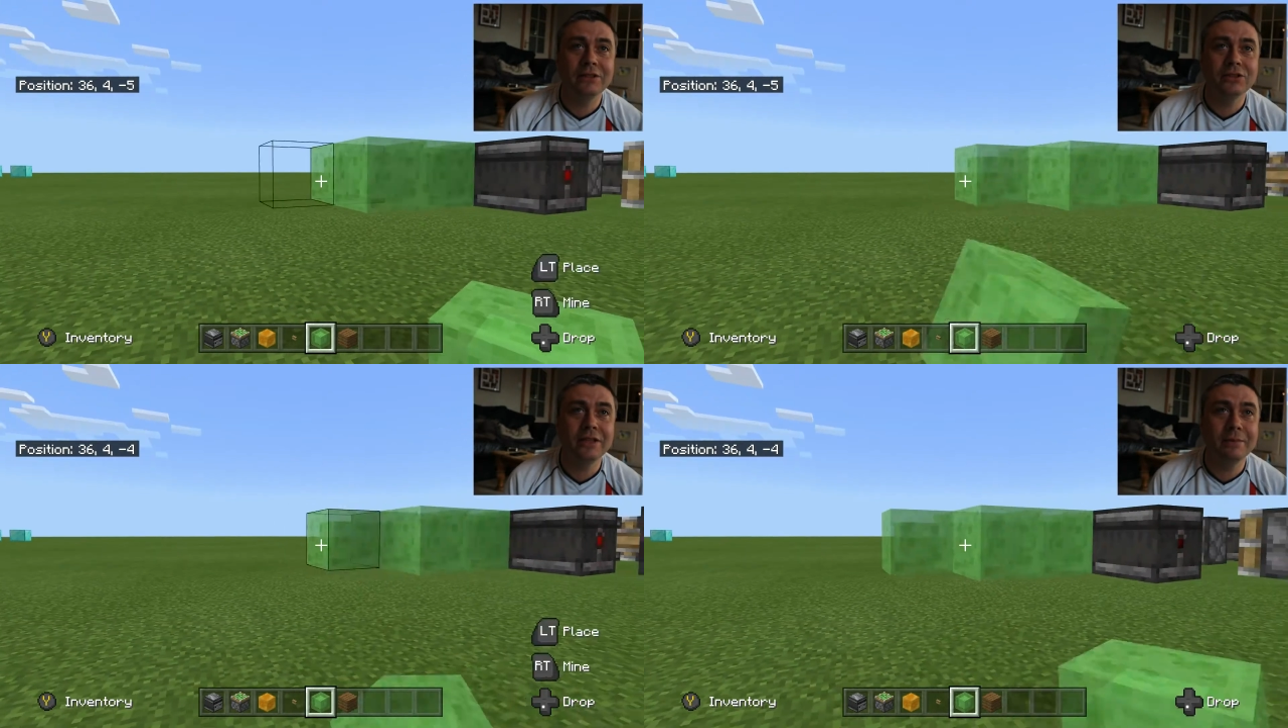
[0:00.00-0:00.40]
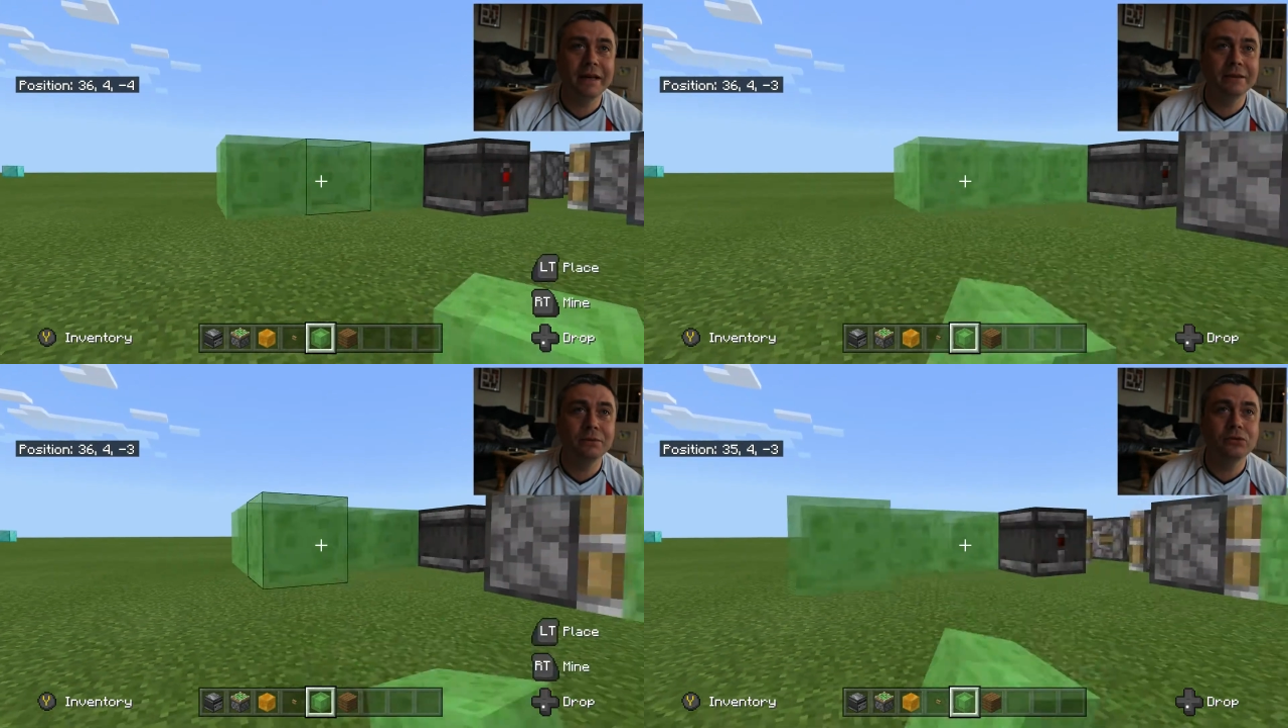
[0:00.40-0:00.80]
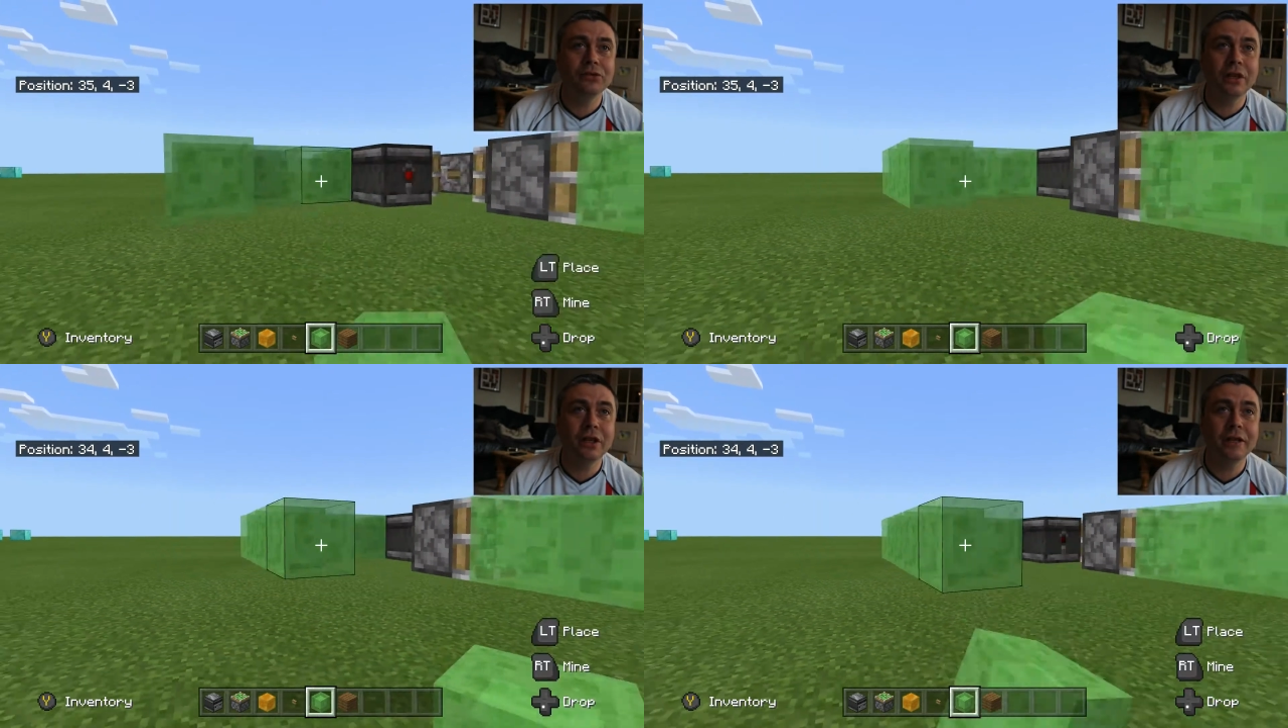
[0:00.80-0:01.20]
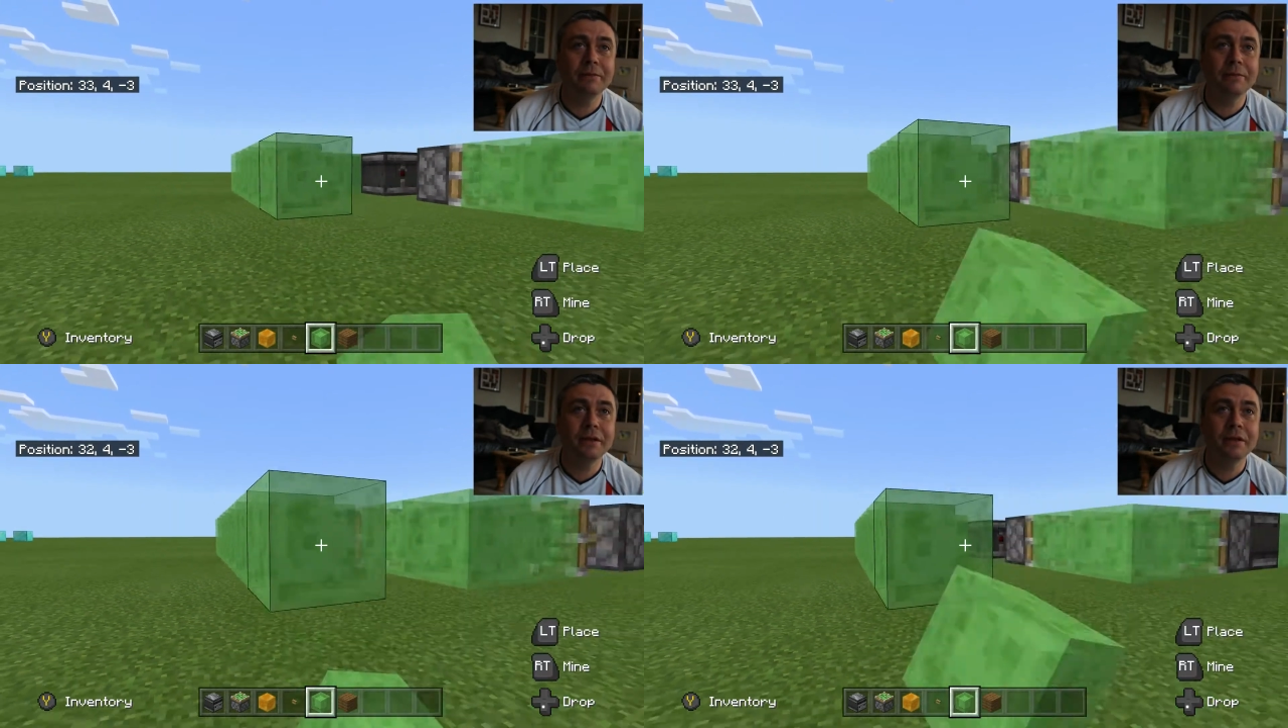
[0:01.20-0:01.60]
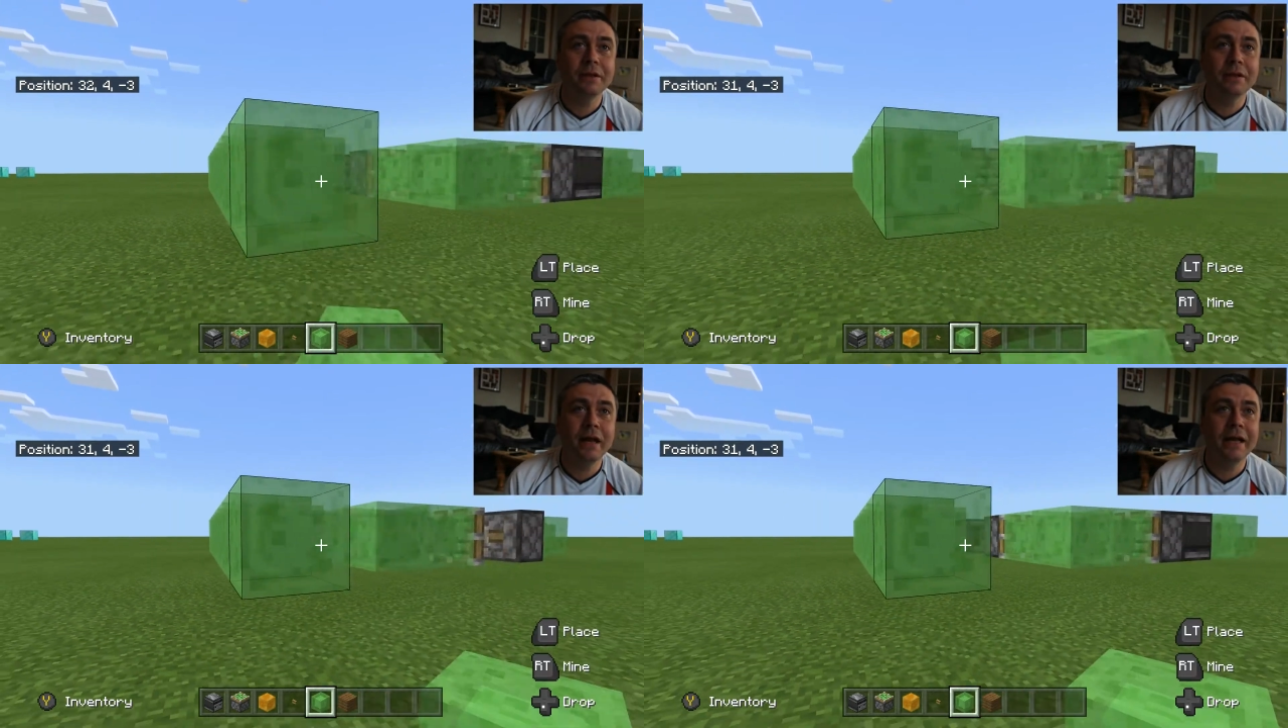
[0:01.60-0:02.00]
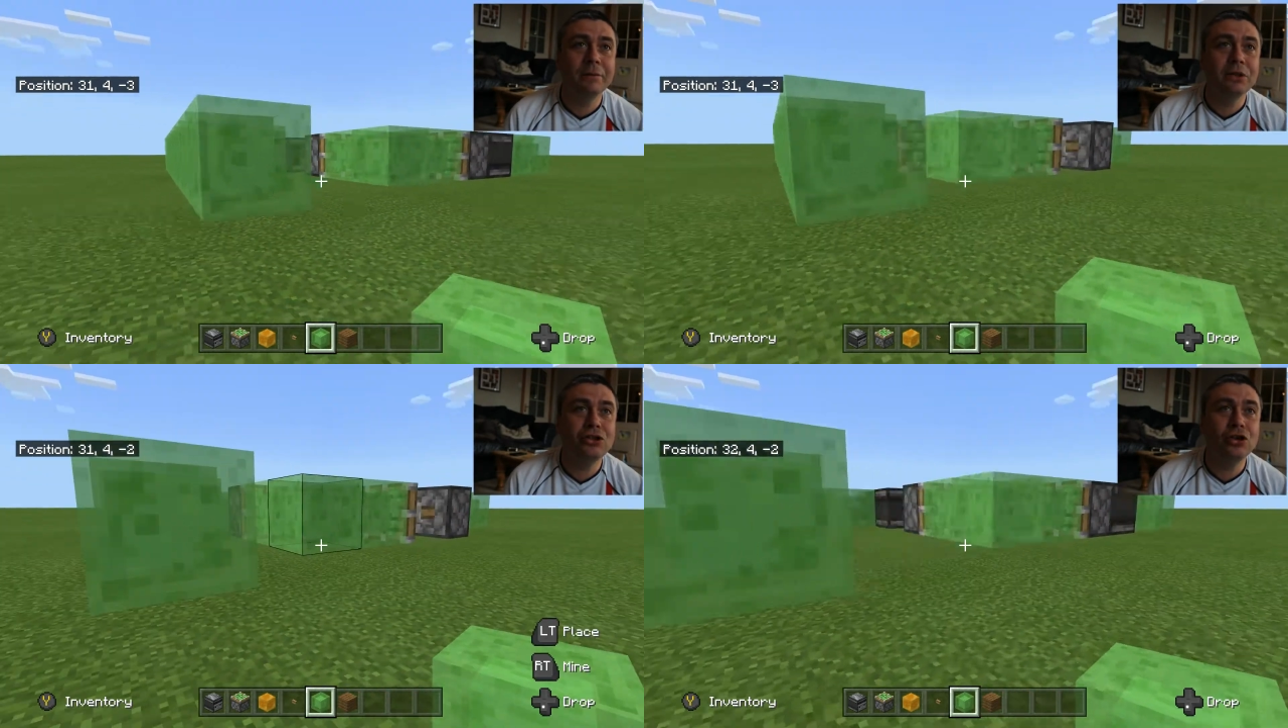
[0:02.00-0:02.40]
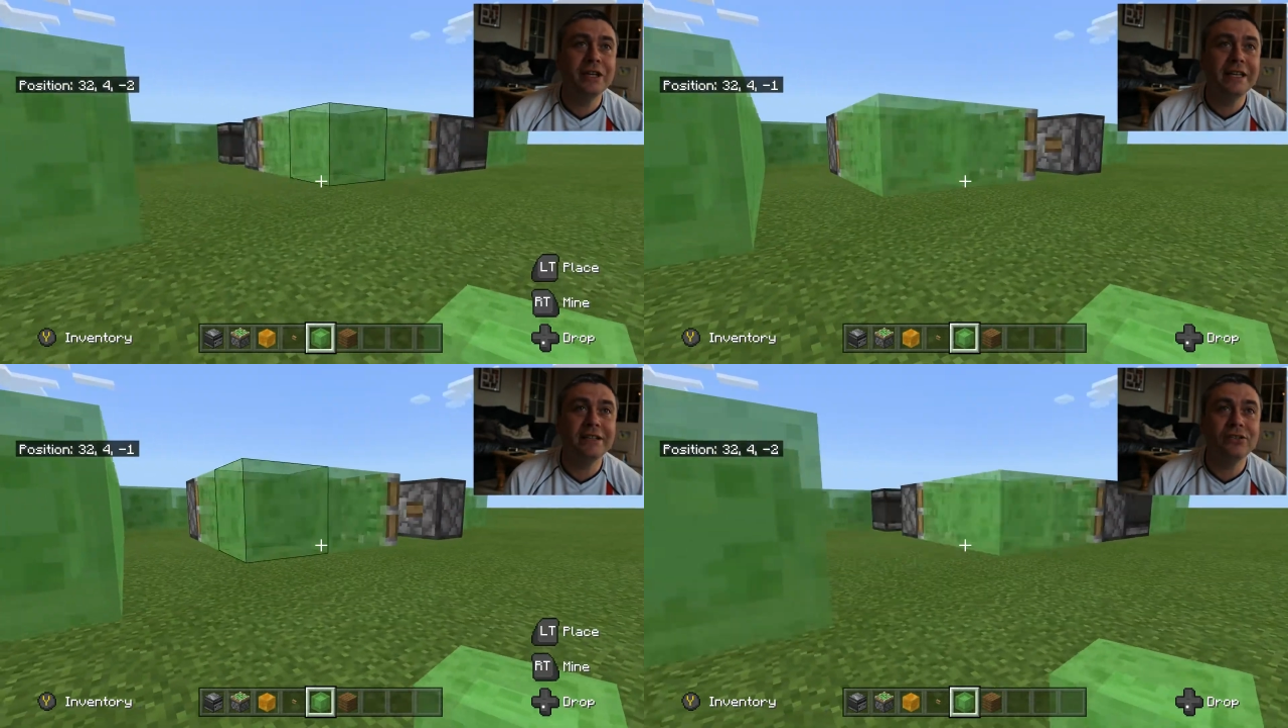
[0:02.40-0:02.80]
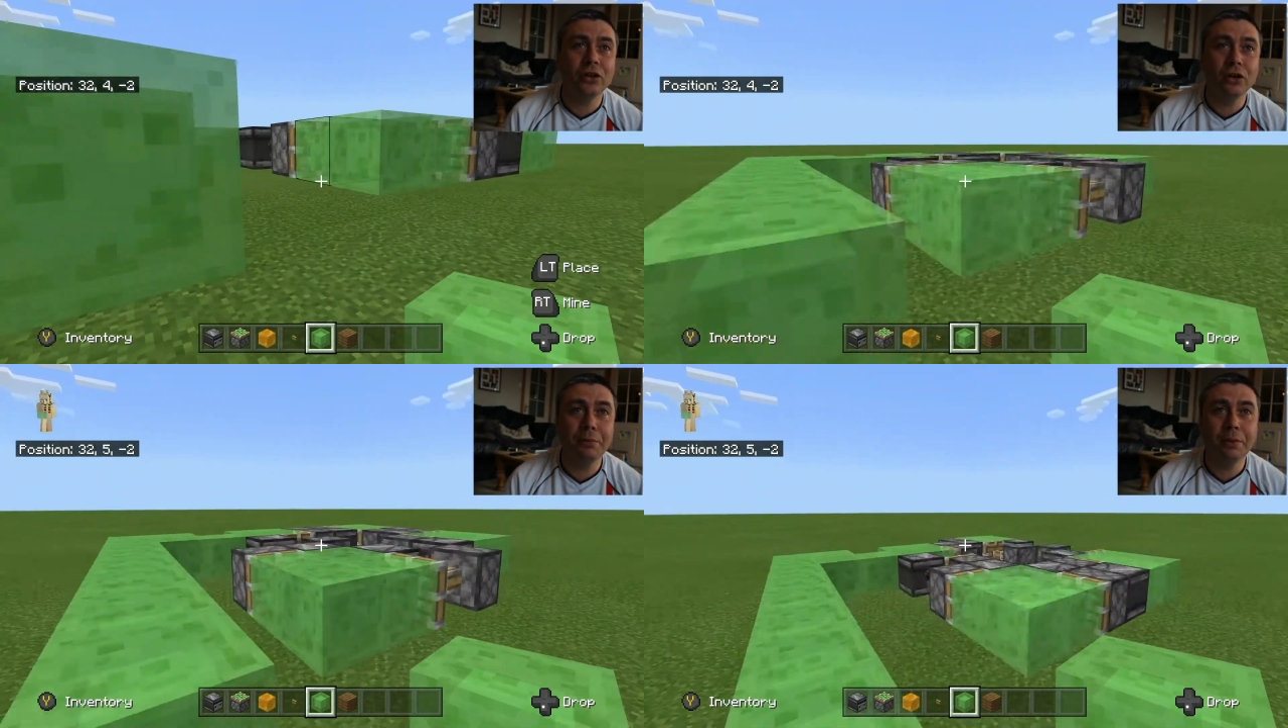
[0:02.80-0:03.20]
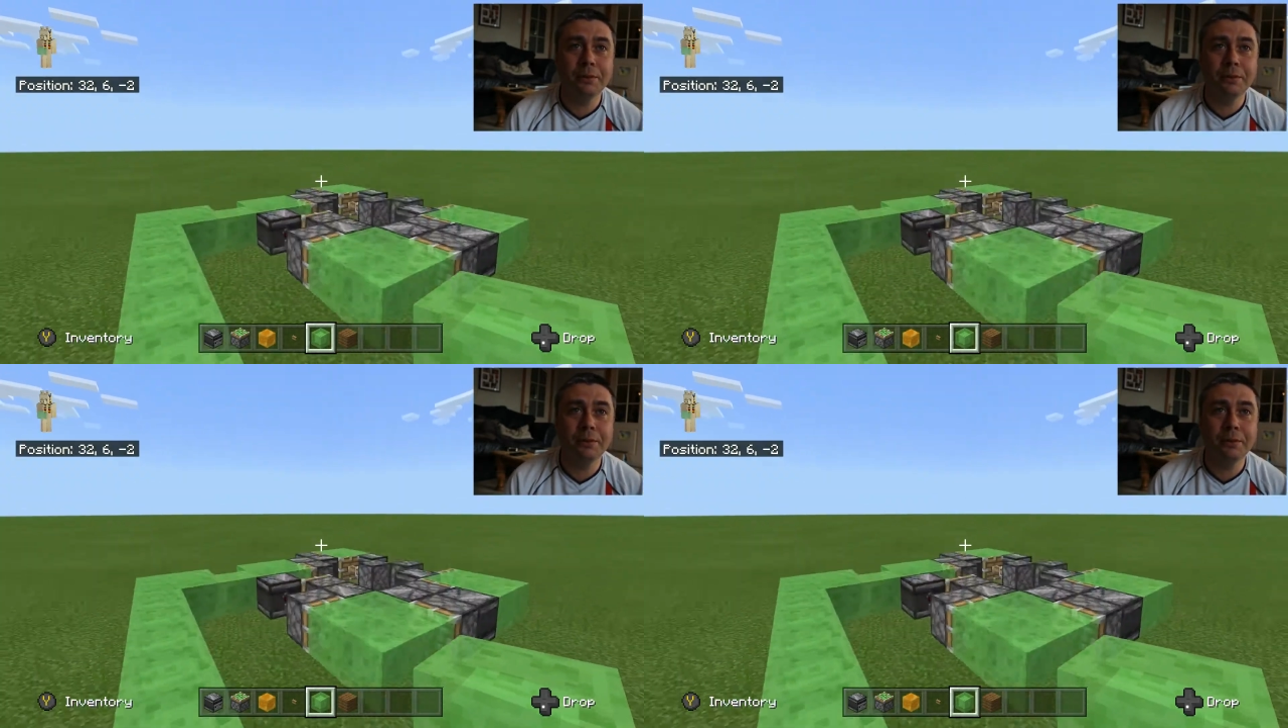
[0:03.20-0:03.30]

just keep adding more slime, and then we join these up,